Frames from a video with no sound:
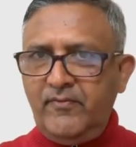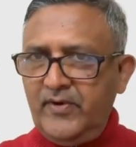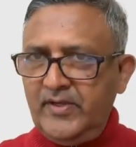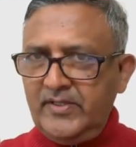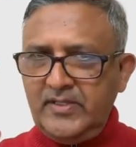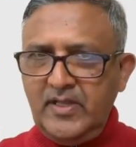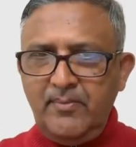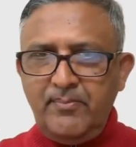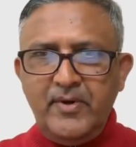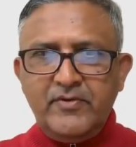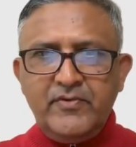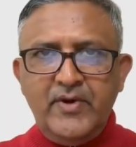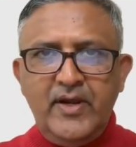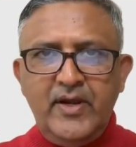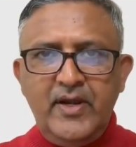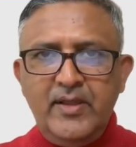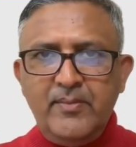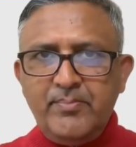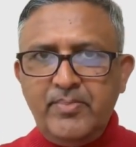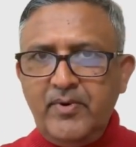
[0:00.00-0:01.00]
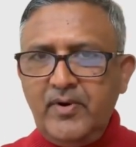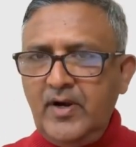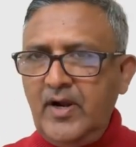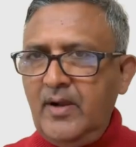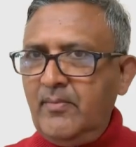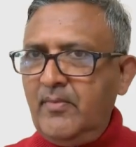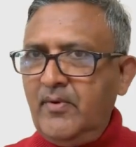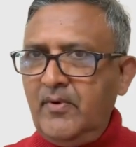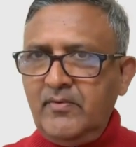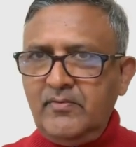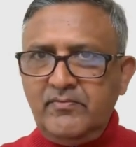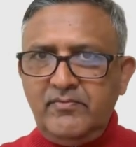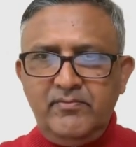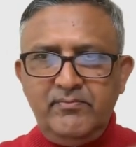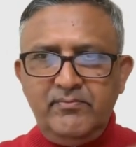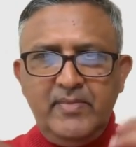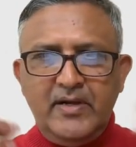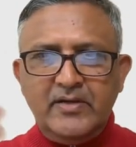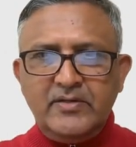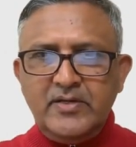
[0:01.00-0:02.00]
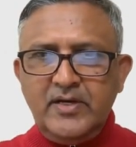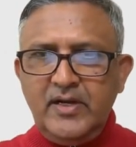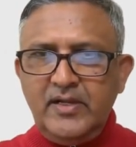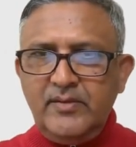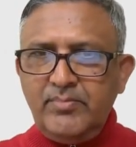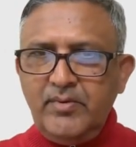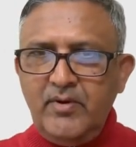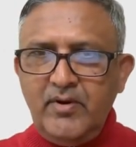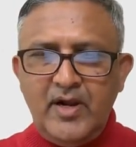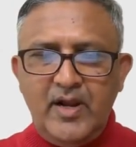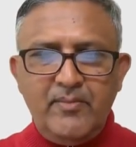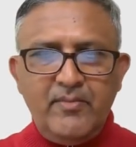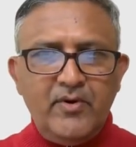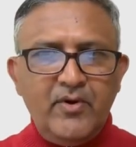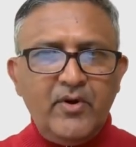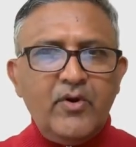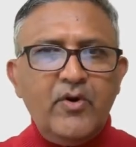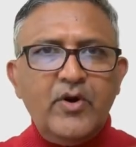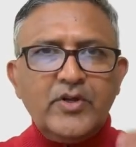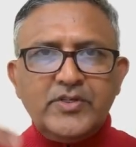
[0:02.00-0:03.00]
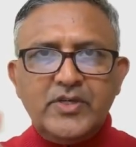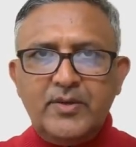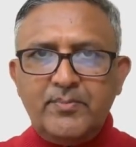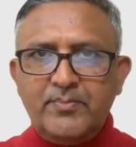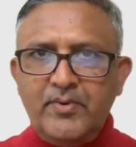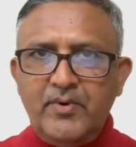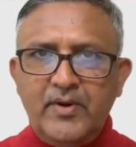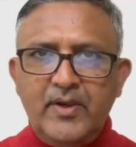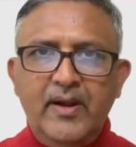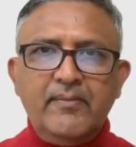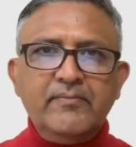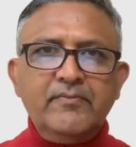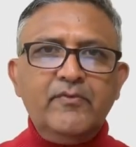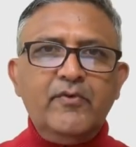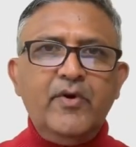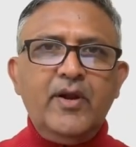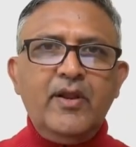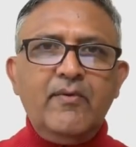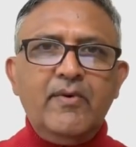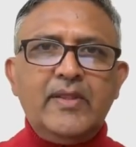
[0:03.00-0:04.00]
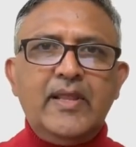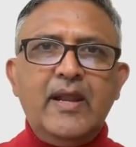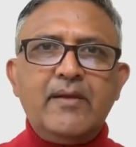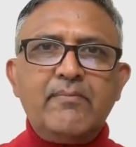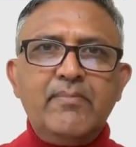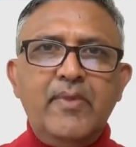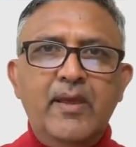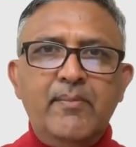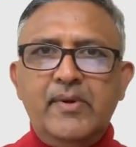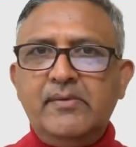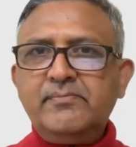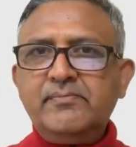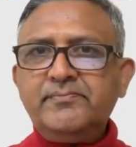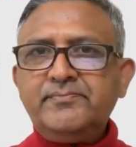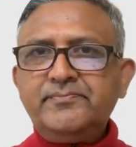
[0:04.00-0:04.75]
for example, training program or mentoring program or coaching program, whatever that may be.